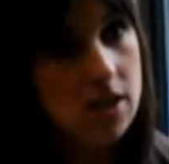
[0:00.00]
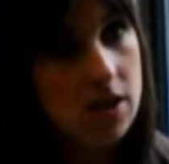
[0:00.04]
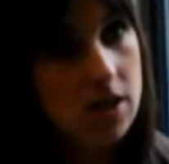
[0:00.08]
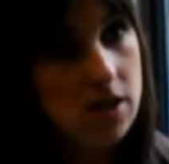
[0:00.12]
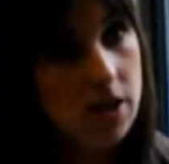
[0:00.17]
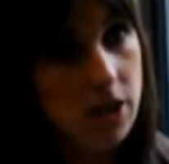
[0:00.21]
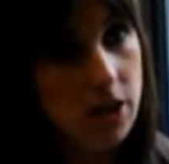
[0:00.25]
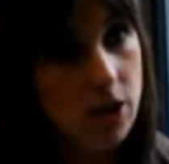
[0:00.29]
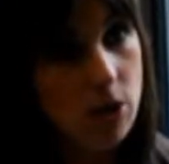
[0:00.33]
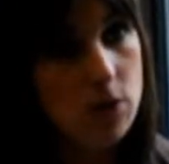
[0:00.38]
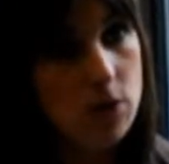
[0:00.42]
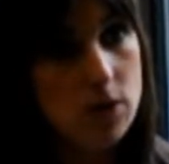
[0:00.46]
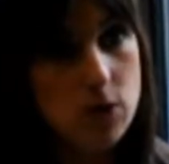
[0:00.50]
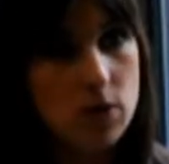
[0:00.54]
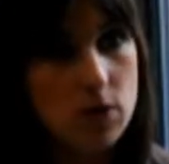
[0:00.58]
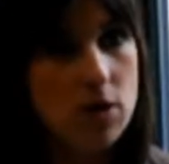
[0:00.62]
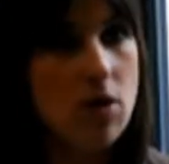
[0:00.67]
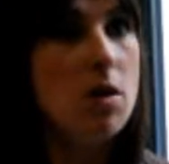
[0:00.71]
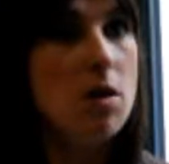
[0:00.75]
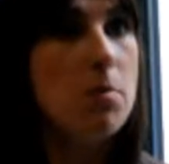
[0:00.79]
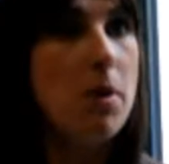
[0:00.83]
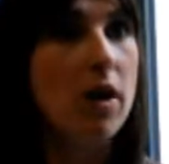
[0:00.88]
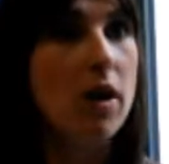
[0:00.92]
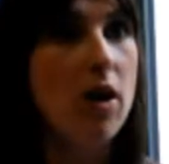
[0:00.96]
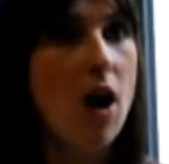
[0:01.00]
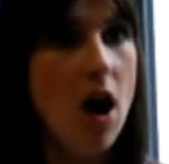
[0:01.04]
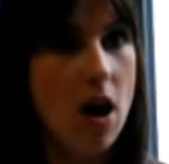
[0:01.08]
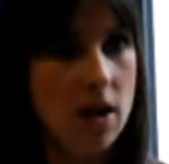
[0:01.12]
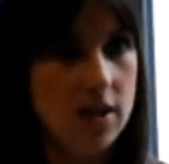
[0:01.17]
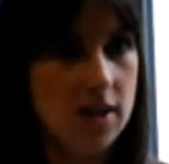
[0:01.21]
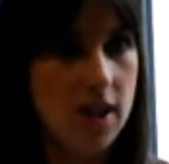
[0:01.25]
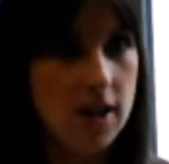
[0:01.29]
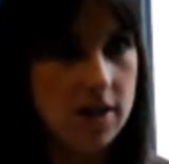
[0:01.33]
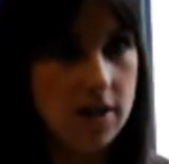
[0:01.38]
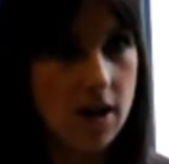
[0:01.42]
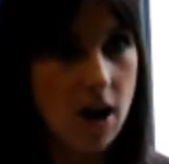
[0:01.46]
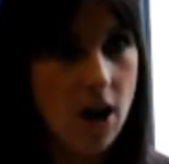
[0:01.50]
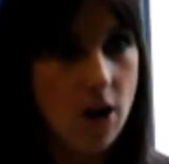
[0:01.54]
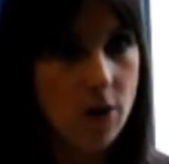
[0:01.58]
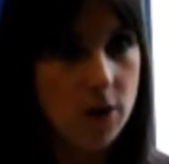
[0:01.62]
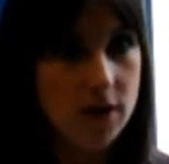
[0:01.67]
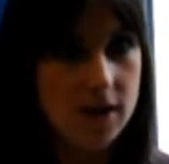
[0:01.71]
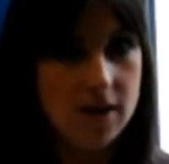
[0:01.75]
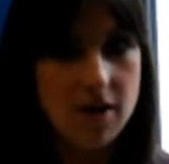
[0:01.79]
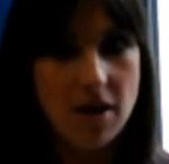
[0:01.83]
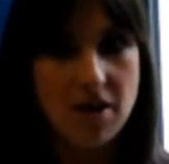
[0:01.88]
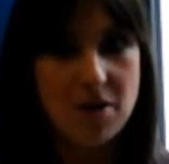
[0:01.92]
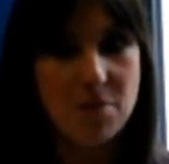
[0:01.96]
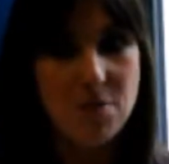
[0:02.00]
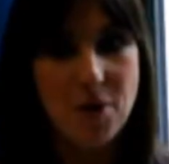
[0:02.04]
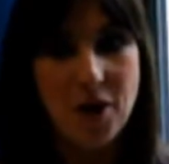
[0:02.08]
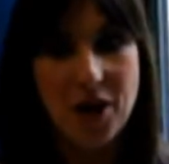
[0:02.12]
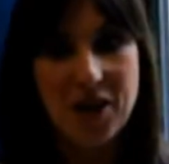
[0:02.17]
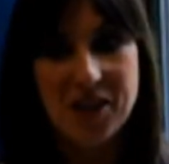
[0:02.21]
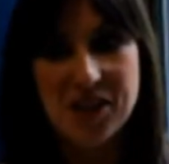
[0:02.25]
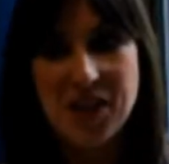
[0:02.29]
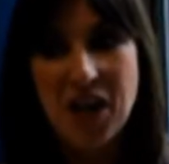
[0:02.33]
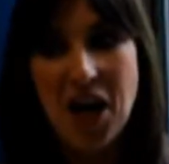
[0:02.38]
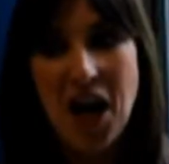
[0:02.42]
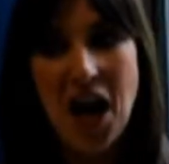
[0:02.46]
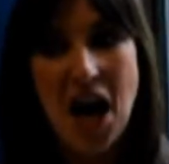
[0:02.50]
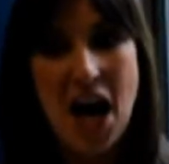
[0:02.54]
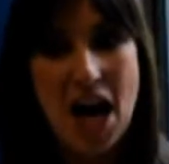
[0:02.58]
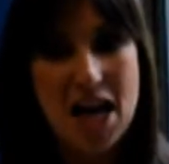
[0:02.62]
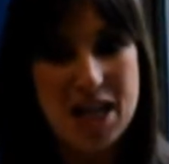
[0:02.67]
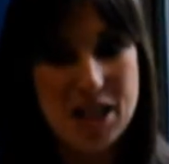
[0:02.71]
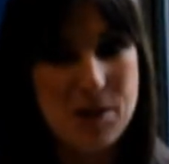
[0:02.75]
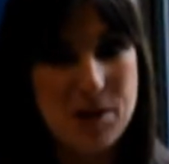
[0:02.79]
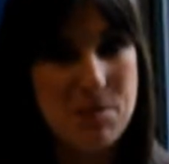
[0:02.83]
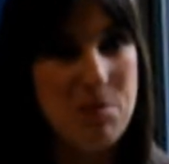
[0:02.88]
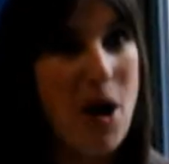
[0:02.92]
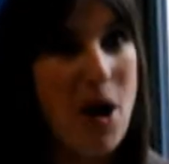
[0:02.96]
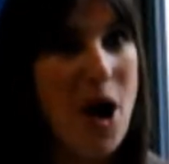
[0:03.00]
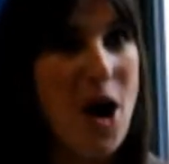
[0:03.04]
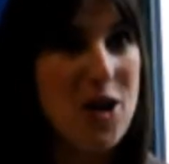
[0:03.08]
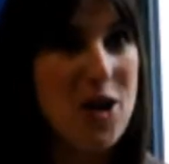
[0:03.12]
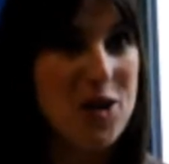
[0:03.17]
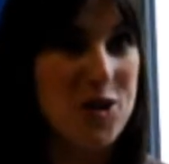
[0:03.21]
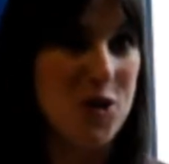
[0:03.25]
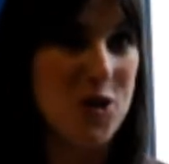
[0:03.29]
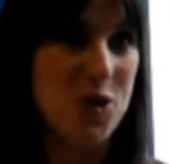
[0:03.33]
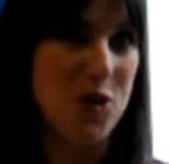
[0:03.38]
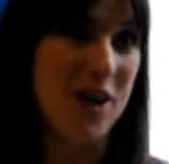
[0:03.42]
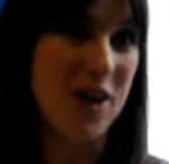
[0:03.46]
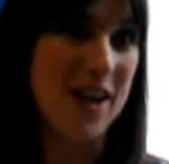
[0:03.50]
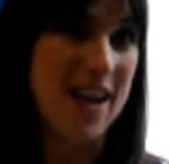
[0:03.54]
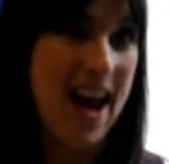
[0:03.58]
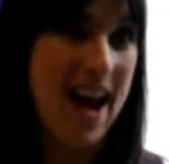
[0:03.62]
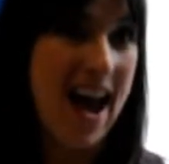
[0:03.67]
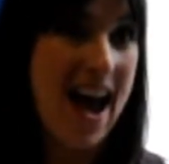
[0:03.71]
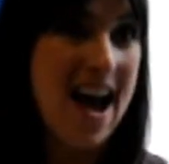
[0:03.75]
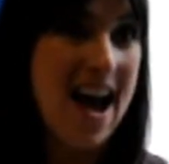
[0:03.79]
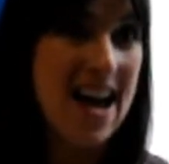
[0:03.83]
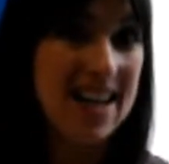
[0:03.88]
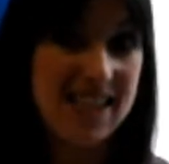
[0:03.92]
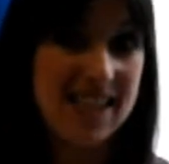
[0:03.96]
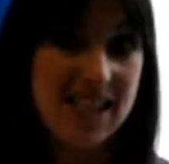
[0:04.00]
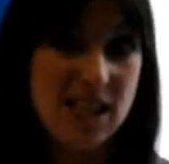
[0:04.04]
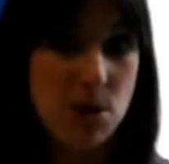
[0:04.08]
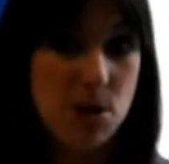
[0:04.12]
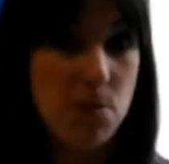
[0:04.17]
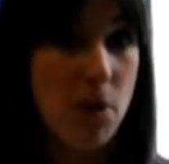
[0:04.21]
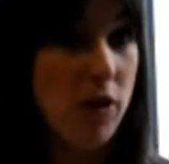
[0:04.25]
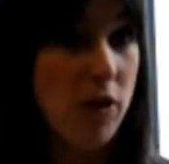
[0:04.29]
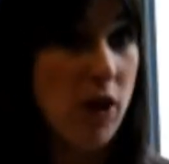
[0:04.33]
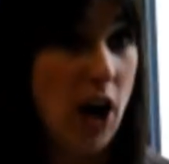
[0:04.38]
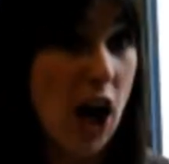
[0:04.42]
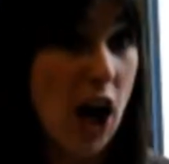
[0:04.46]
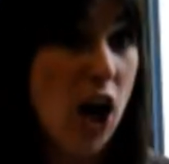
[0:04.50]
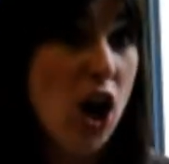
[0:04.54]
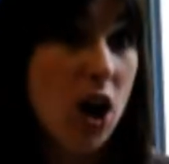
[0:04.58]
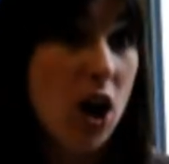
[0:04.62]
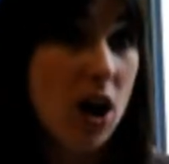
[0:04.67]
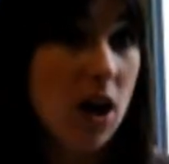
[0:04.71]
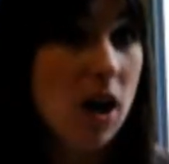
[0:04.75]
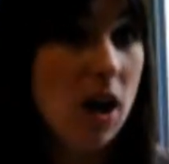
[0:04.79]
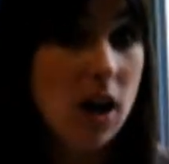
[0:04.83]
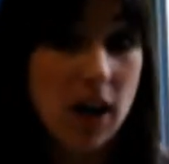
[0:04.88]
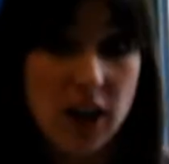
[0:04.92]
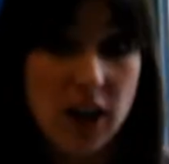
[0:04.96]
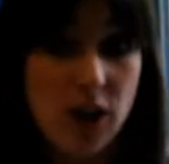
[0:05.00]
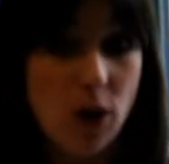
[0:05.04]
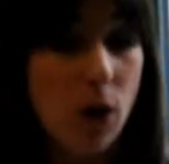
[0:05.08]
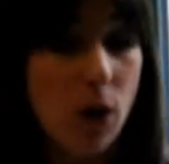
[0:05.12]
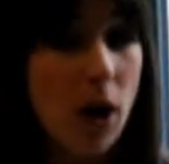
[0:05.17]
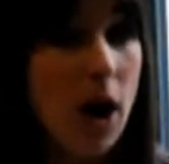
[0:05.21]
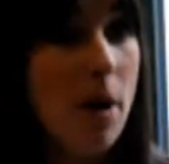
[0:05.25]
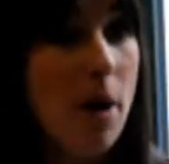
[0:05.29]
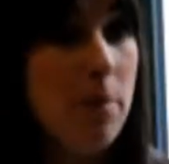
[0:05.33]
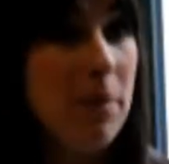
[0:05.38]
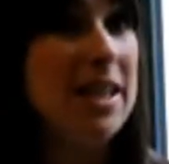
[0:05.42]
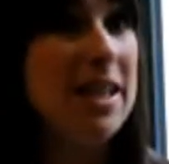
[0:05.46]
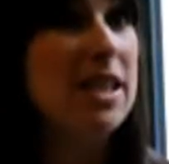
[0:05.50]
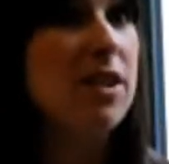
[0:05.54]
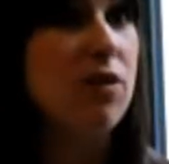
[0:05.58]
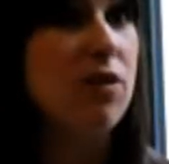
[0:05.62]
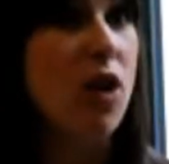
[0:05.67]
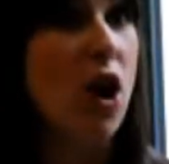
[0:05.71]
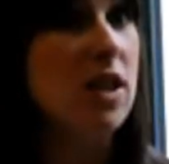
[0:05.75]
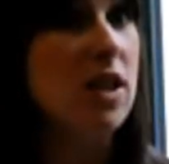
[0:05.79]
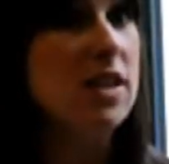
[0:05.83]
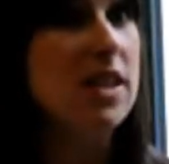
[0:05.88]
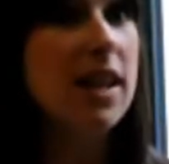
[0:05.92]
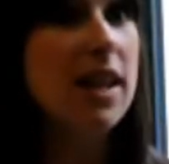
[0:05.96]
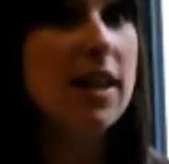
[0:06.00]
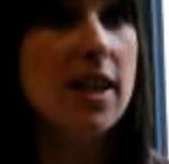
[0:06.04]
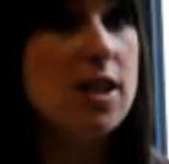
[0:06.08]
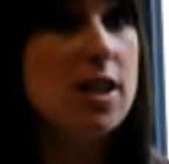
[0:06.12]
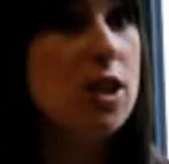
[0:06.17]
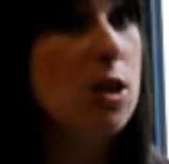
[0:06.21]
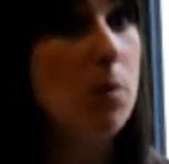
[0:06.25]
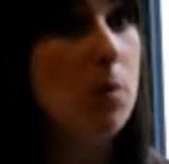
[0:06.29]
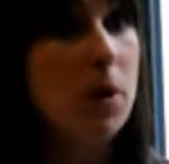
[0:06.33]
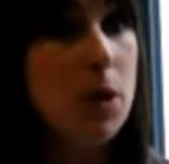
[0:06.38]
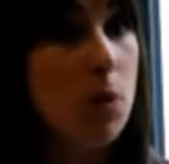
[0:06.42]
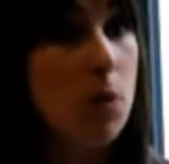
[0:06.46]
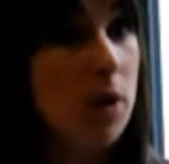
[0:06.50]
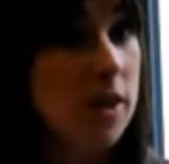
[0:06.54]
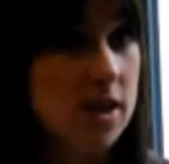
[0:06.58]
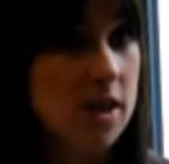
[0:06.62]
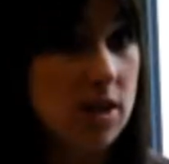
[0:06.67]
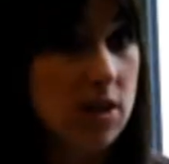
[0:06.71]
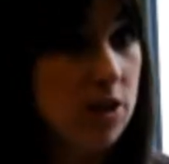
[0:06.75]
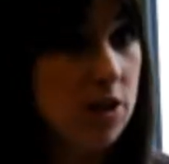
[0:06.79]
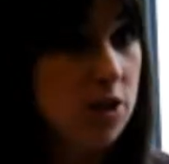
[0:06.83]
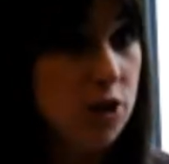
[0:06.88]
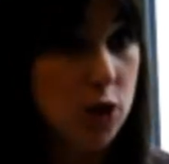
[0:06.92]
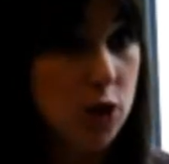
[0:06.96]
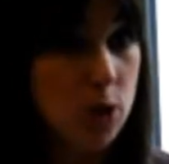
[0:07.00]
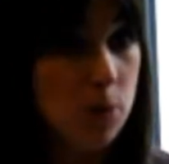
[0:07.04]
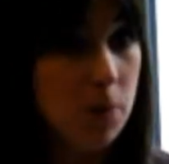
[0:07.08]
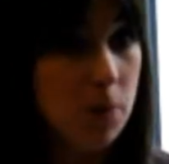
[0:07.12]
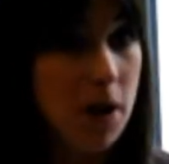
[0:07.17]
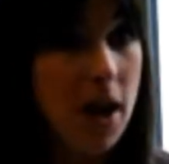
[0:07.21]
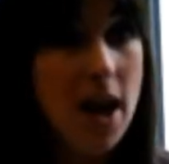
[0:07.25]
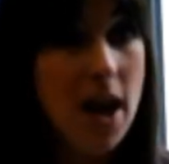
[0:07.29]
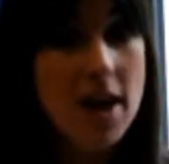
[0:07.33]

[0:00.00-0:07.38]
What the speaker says: You know, so it's all about content now. It's not about a spot or an ad. It's about a piece of content that somebody wants to consume.